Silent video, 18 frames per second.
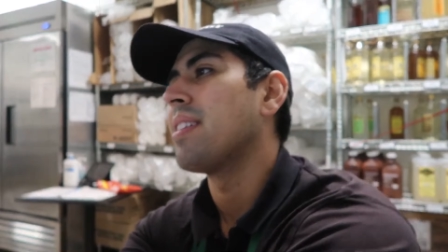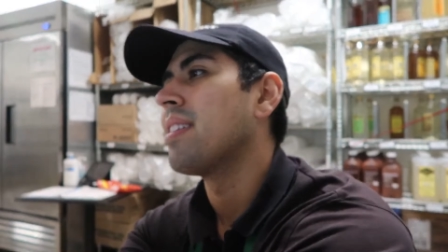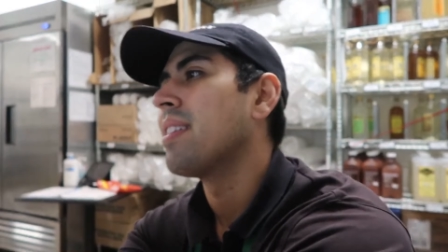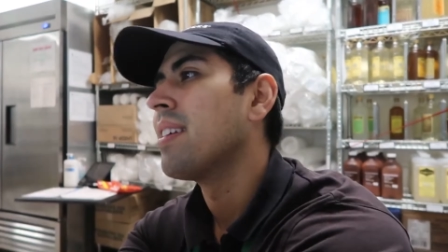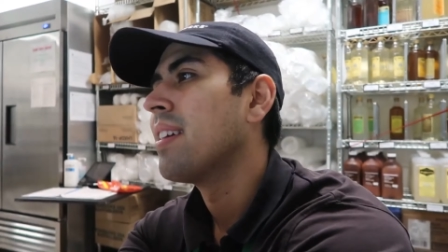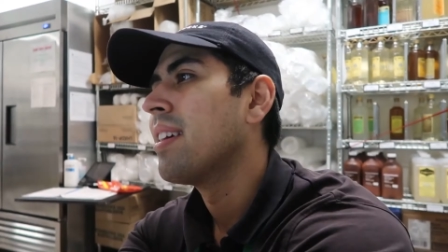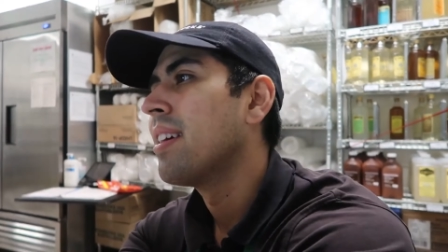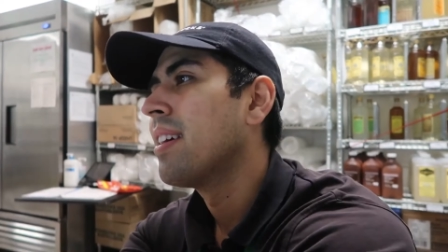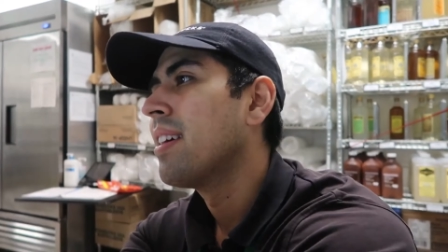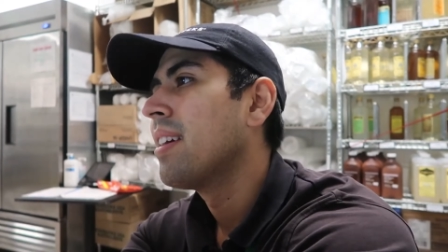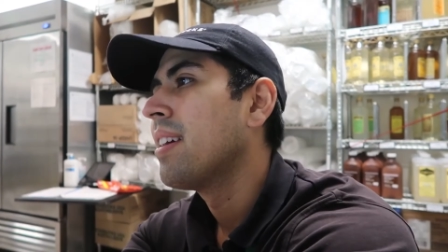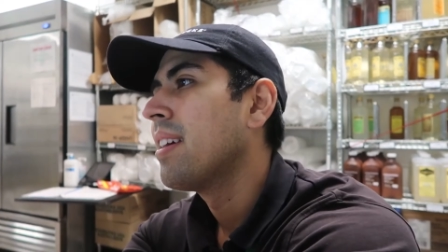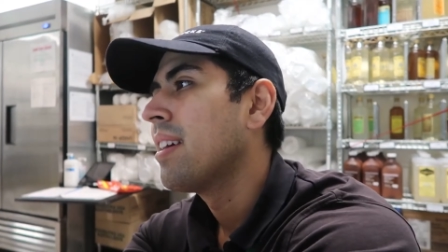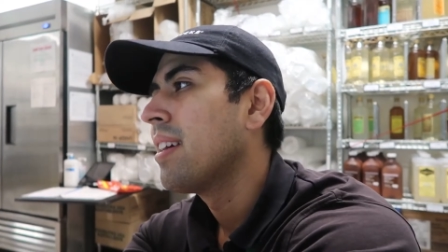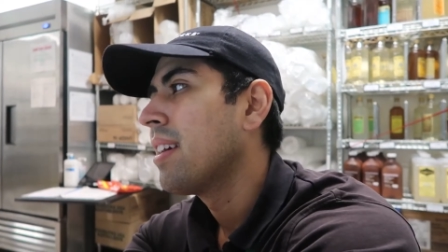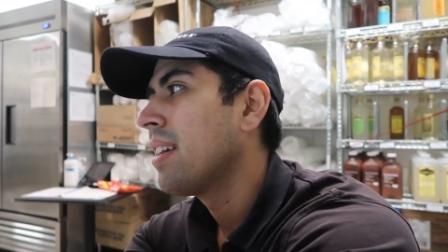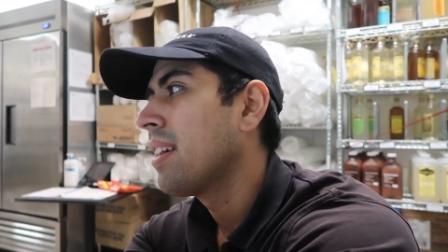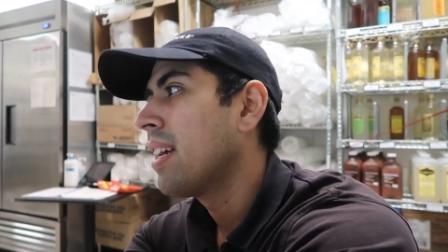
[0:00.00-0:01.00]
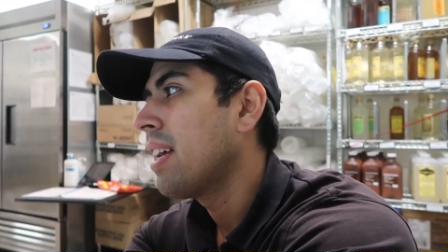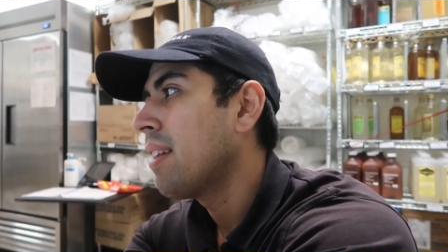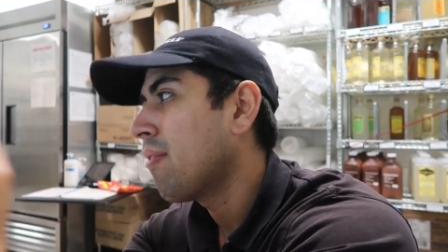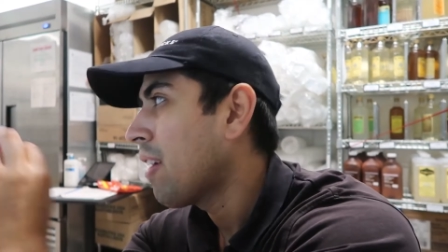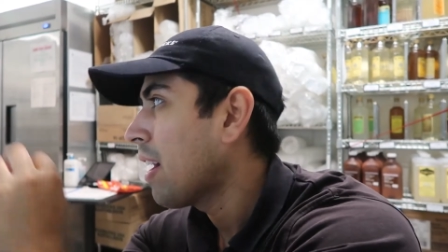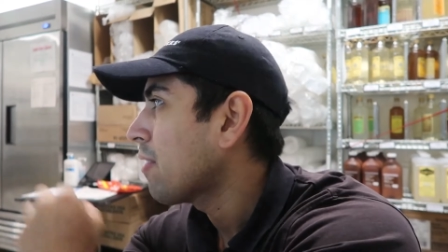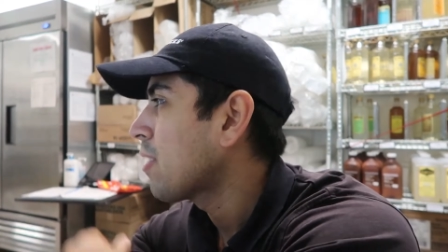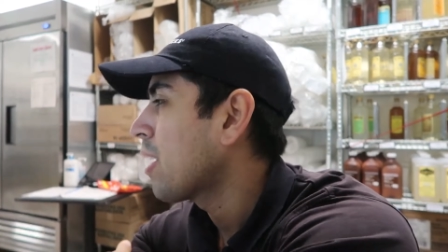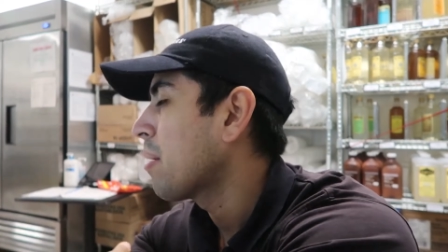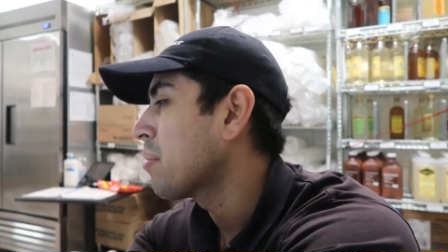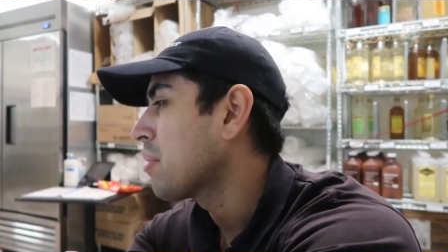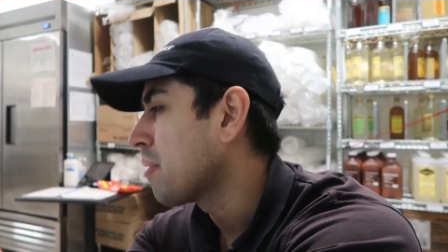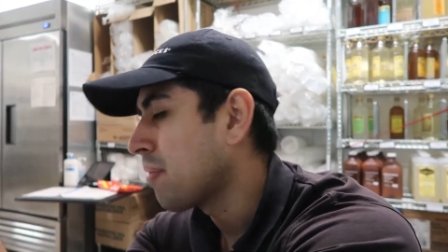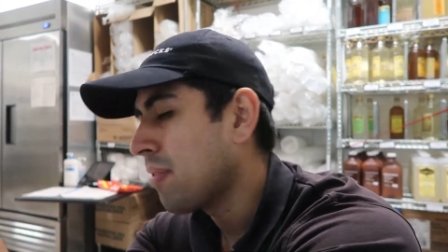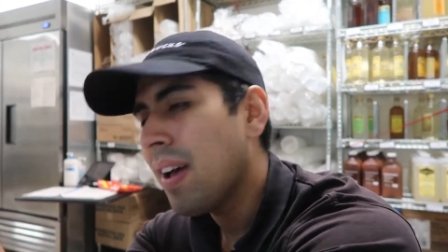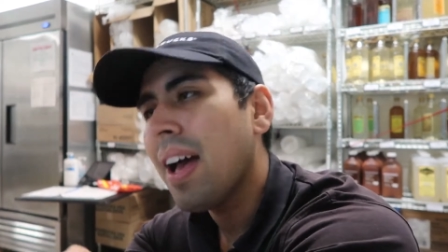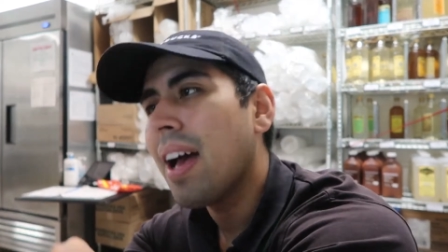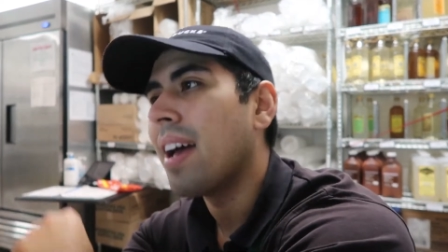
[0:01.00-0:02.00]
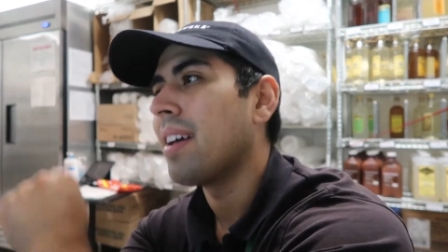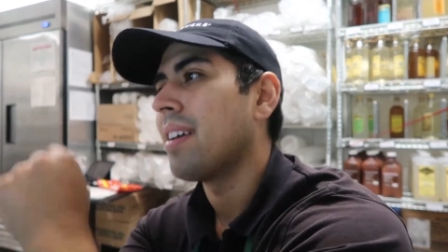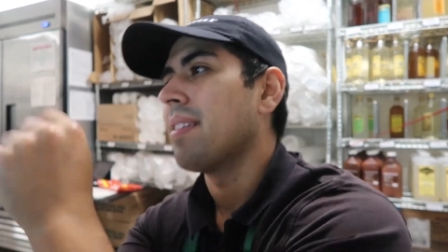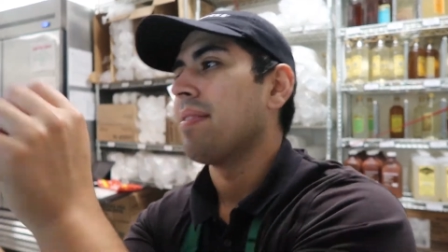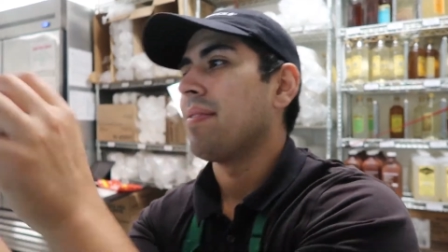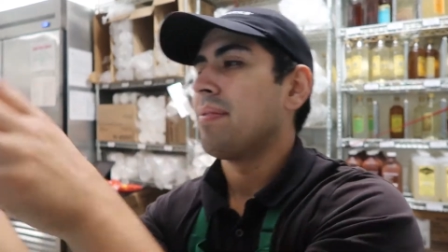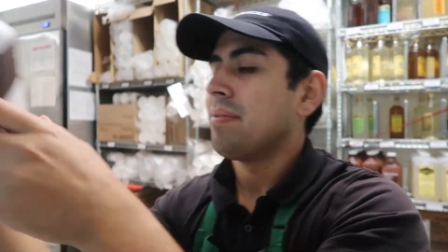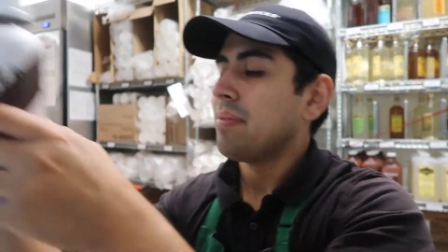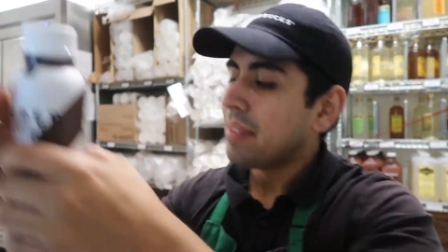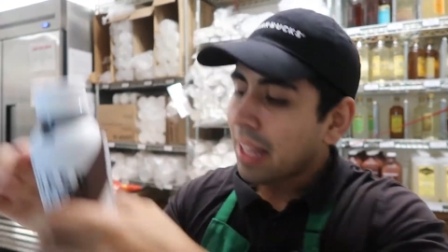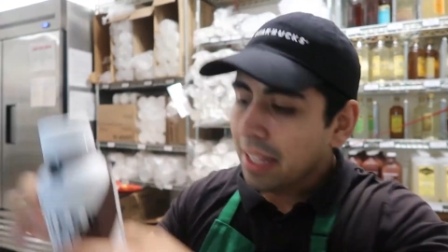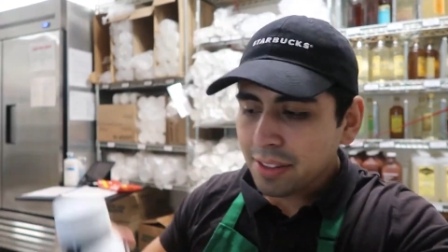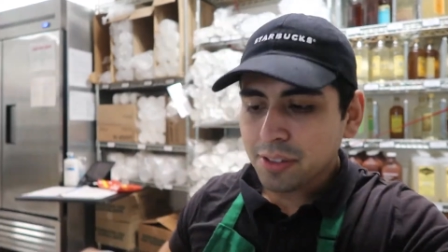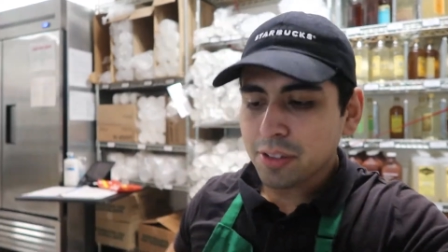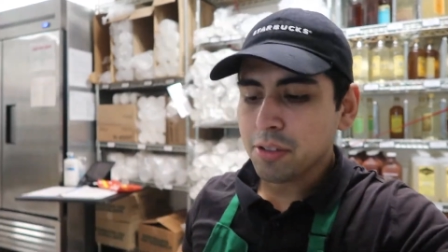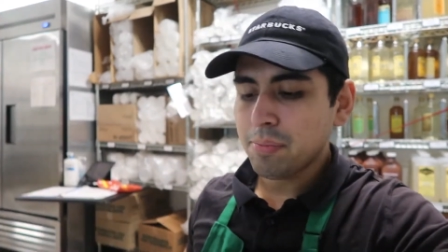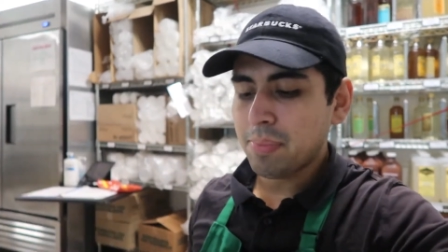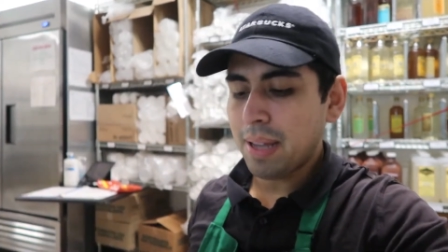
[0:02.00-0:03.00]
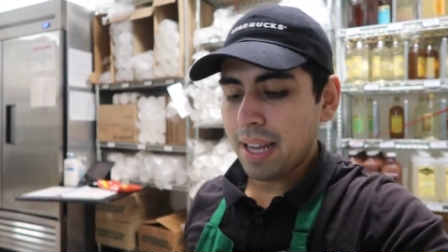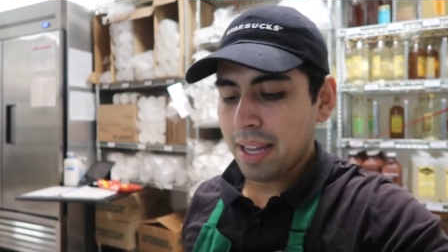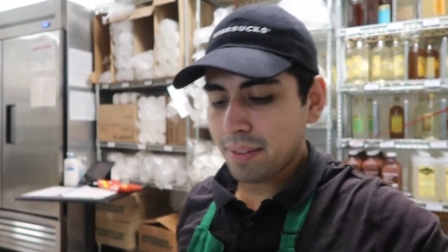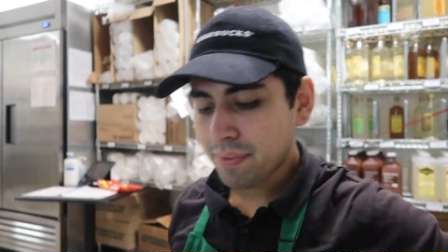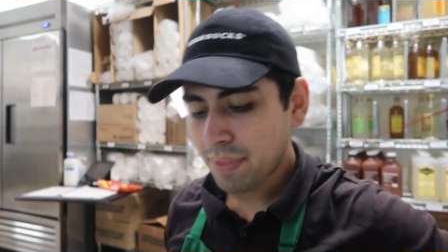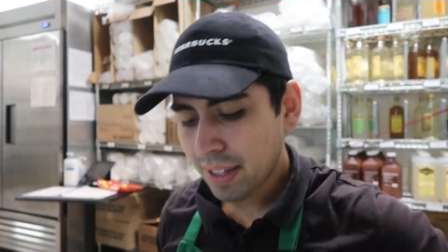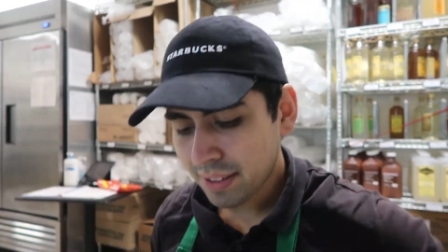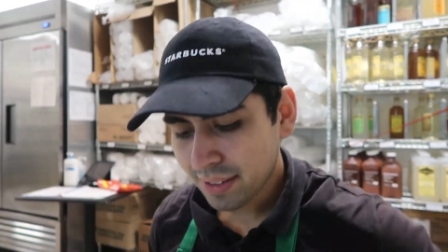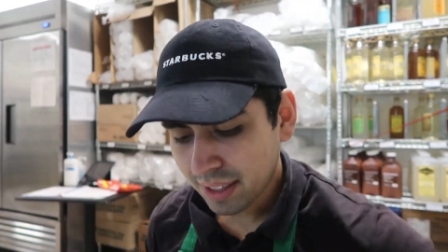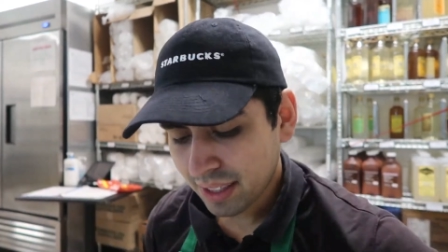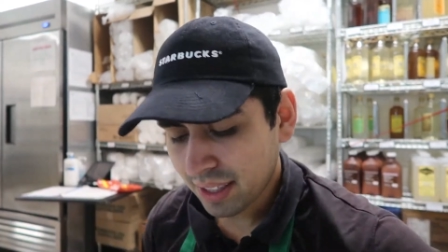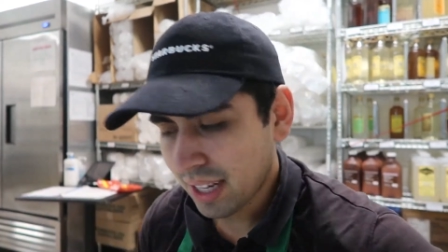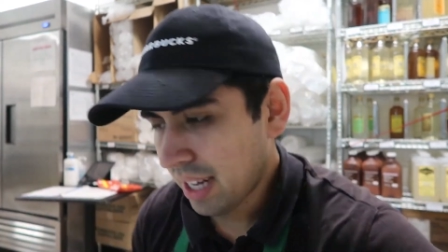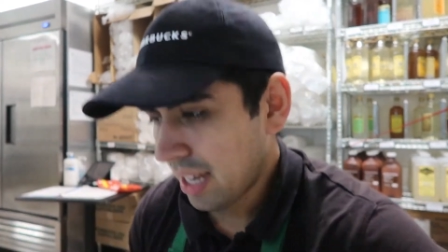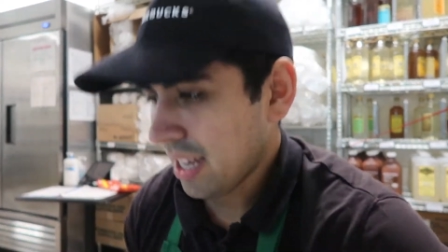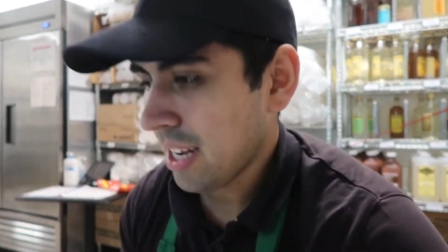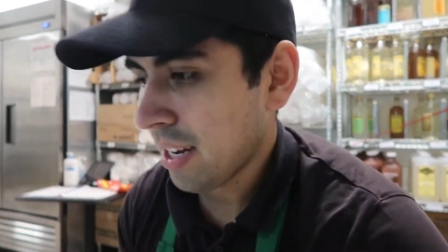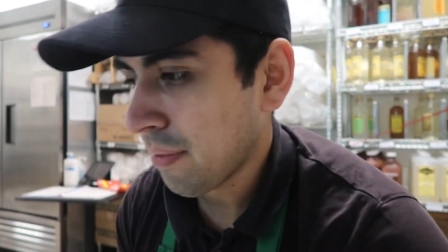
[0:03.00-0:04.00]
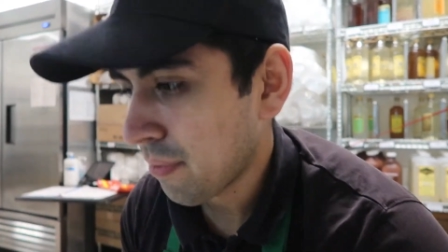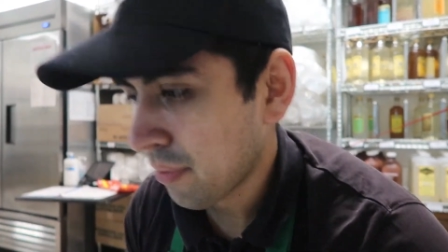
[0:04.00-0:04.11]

and 5 grams of fat. Not too bad. Fat's kind of high